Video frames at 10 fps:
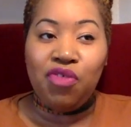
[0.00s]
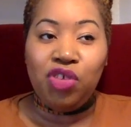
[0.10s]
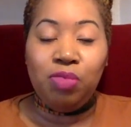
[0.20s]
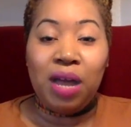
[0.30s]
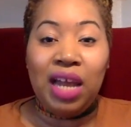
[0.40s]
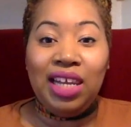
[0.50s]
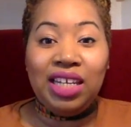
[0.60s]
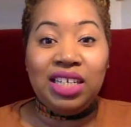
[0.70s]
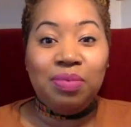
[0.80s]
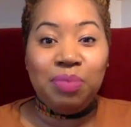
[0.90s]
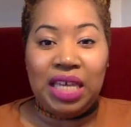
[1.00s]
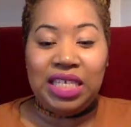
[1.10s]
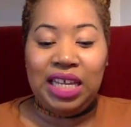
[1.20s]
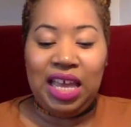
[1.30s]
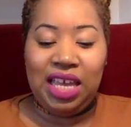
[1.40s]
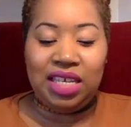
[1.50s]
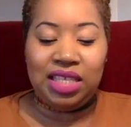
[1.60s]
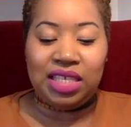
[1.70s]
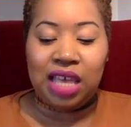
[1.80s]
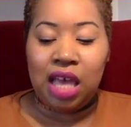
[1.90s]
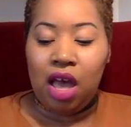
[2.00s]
for my London-based clients.